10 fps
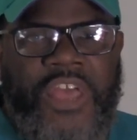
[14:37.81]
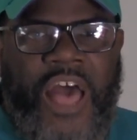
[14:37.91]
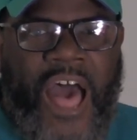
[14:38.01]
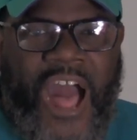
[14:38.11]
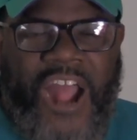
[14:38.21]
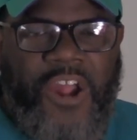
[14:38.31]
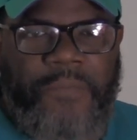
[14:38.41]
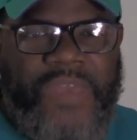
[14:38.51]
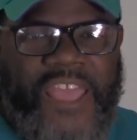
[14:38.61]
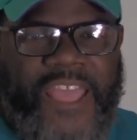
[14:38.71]

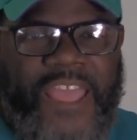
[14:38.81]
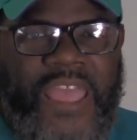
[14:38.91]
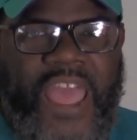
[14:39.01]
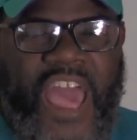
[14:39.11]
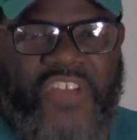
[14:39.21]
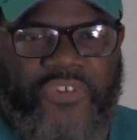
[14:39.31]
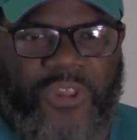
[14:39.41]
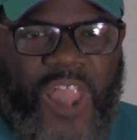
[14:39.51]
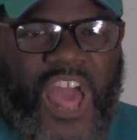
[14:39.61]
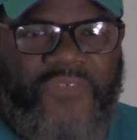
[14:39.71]
hire me as
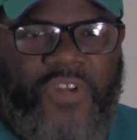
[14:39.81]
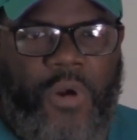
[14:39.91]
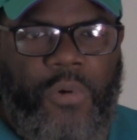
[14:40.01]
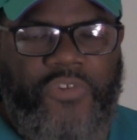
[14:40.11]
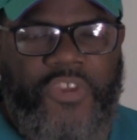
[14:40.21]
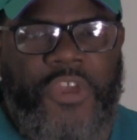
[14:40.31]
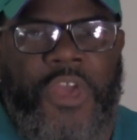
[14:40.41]
your life coach.